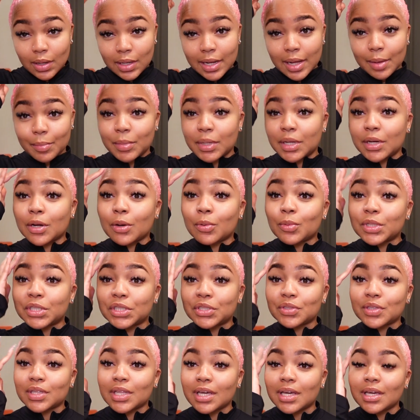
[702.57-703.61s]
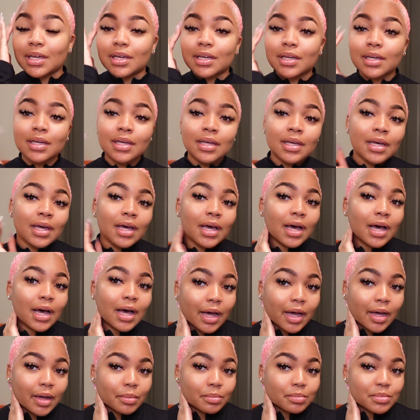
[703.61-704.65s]
let me know what you think.
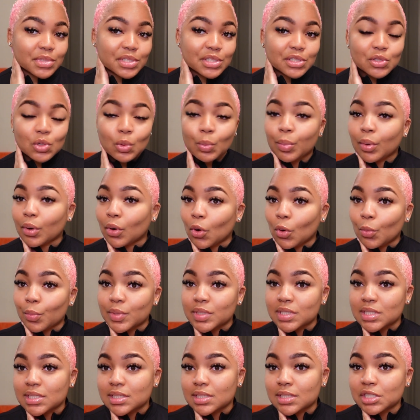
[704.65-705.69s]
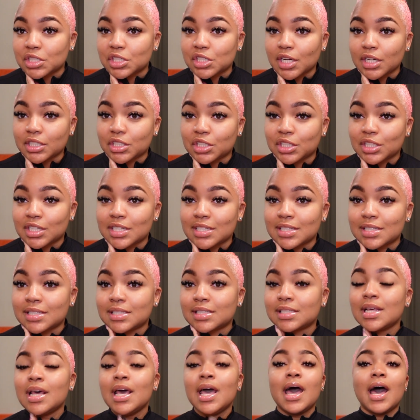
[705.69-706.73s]
I'm super open to suggestions.
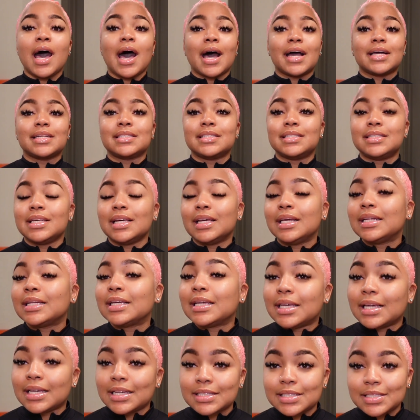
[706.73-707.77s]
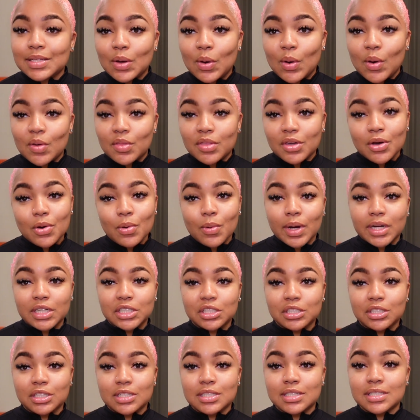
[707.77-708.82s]
I didn't get to all the
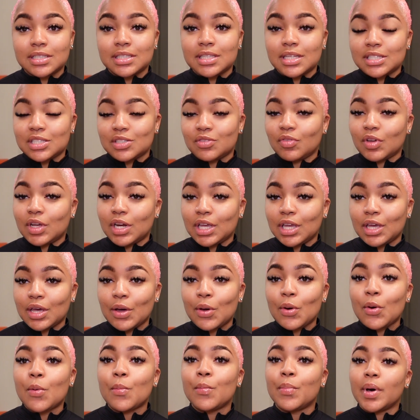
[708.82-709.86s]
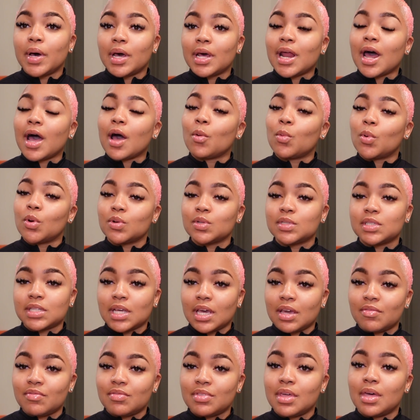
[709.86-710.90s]
questions this video, but I will
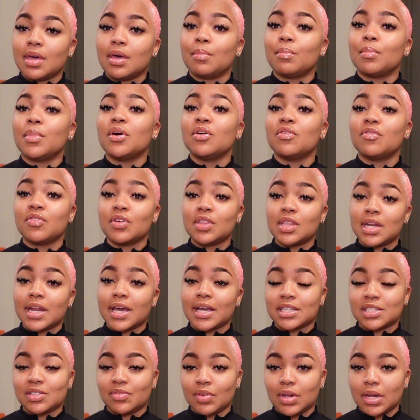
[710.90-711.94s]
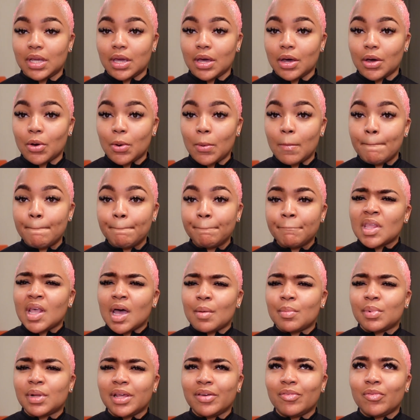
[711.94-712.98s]
save them for the next video.
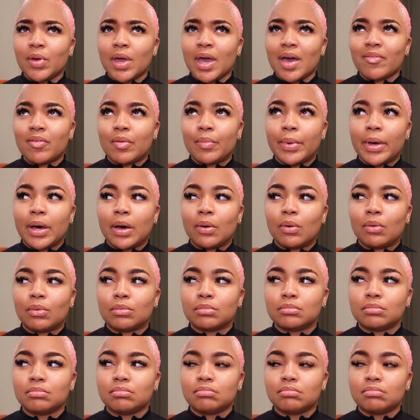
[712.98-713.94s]
I believe we have about